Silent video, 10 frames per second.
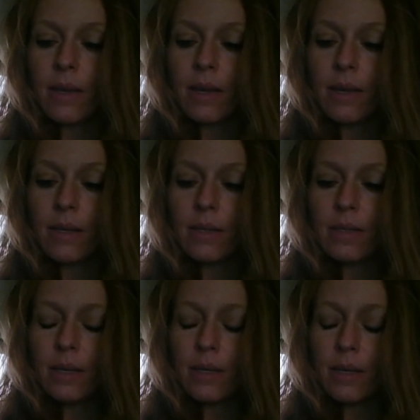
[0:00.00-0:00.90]
And
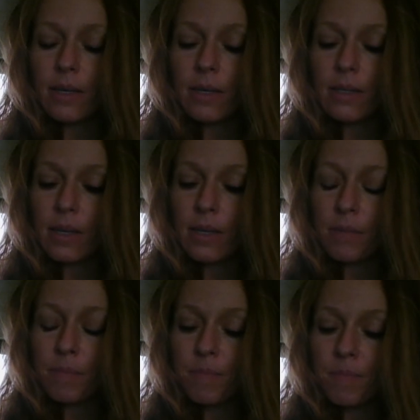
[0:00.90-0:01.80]
I guess I
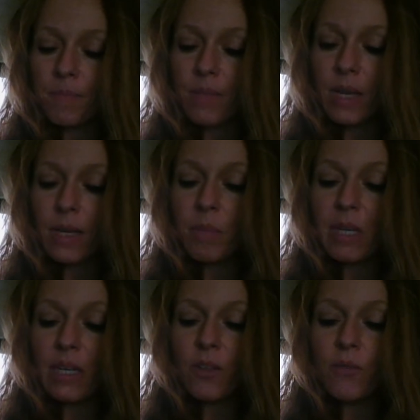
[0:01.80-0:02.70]
can
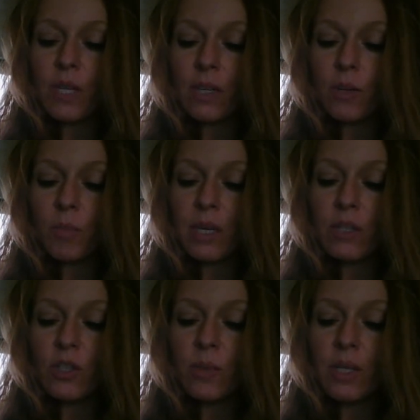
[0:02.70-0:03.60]
make another video, but I
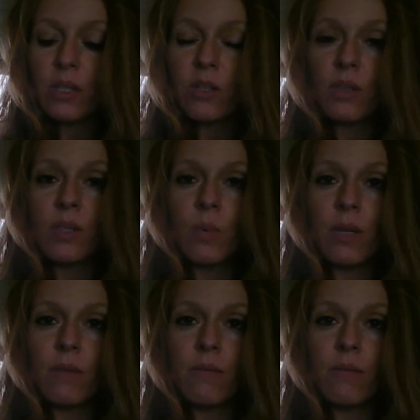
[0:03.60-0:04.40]
just went to this one